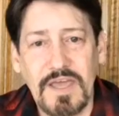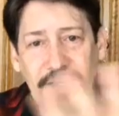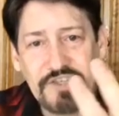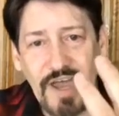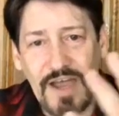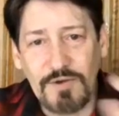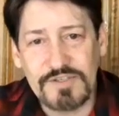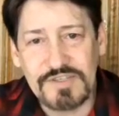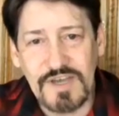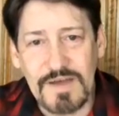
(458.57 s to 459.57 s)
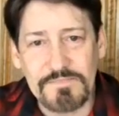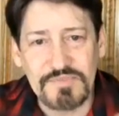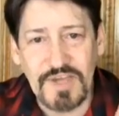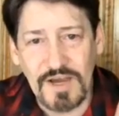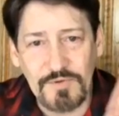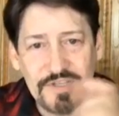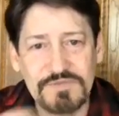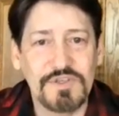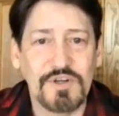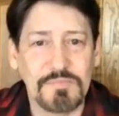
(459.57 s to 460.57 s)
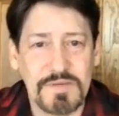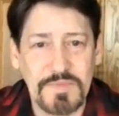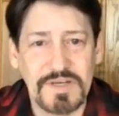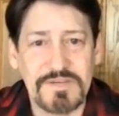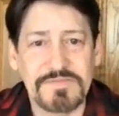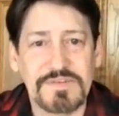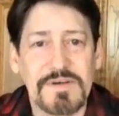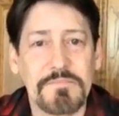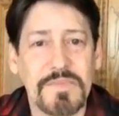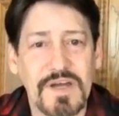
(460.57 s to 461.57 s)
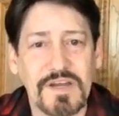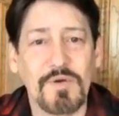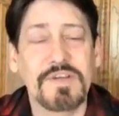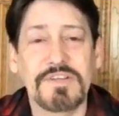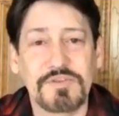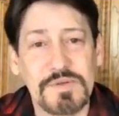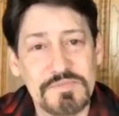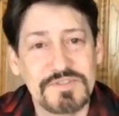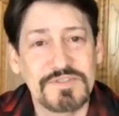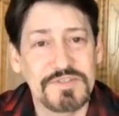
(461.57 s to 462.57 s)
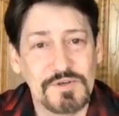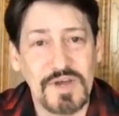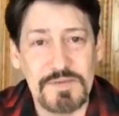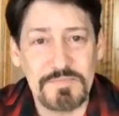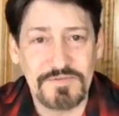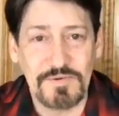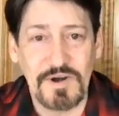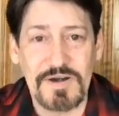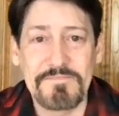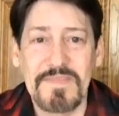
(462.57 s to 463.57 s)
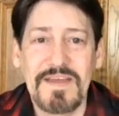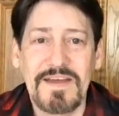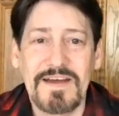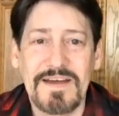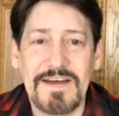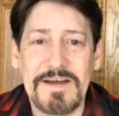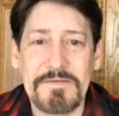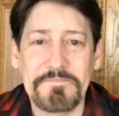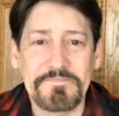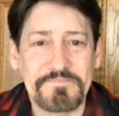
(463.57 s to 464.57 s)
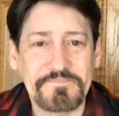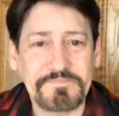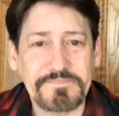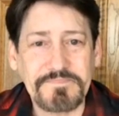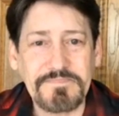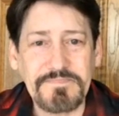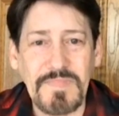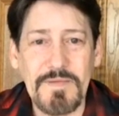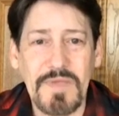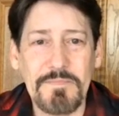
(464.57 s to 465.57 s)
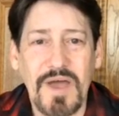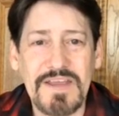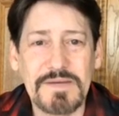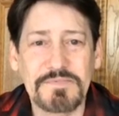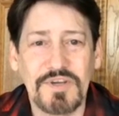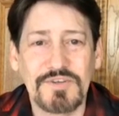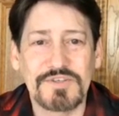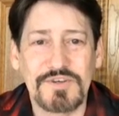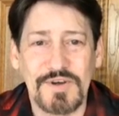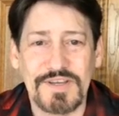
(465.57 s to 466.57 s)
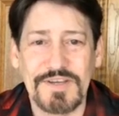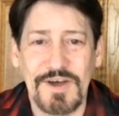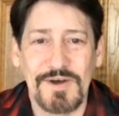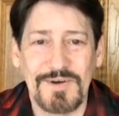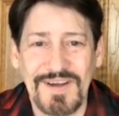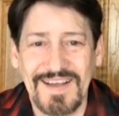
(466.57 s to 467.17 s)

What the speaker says: Hey Jack, what's up? Jack Westfield, my buddy from going to trips to Ukraine before. Am I buying up Dogecoin? No.